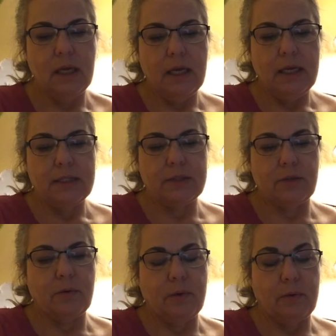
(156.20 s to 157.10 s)

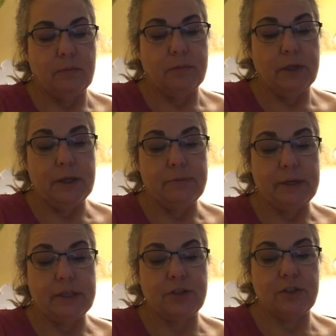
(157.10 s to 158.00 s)
So you can
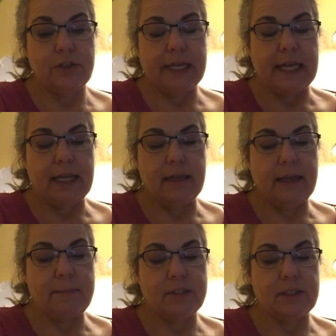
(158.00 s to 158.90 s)
register again, I
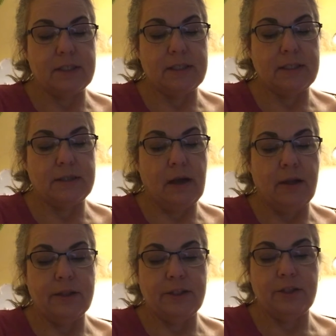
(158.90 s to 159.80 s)
mentioned,
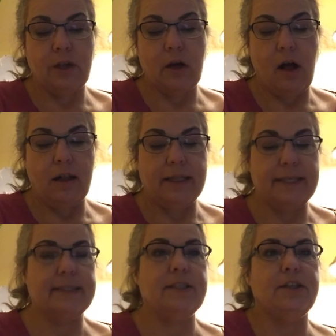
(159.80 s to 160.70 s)
on the Do Not Call
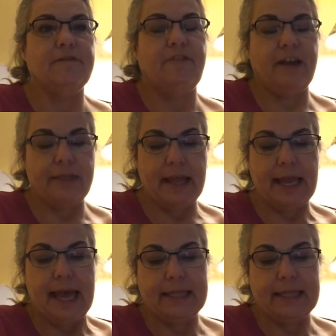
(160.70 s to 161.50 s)
list, and you can find that at